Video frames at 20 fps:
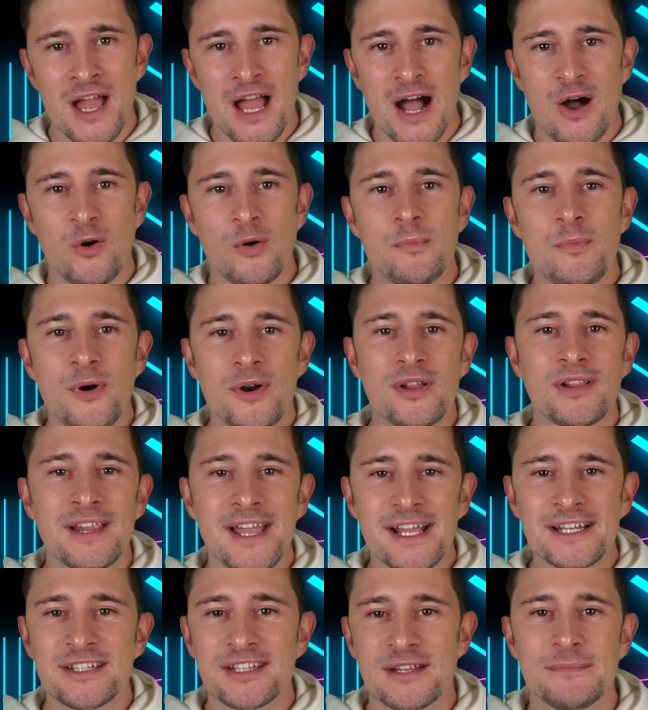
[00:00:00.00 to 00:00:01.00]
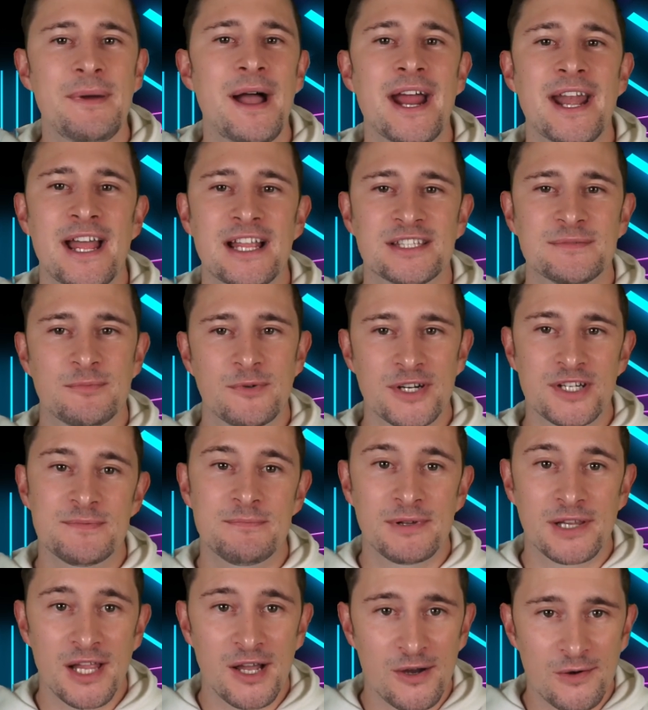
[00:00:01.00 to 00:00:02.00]
I will put a link to the Binance bridge
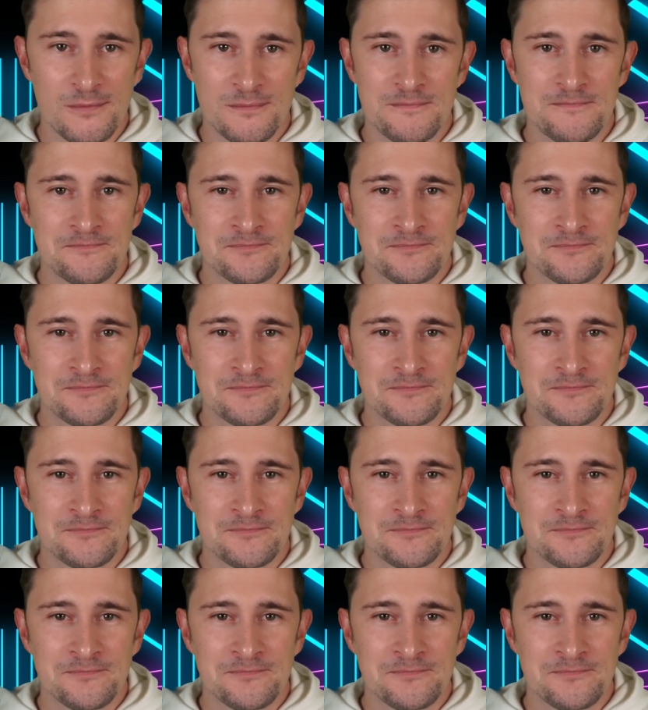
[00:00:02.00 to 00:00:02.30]
below.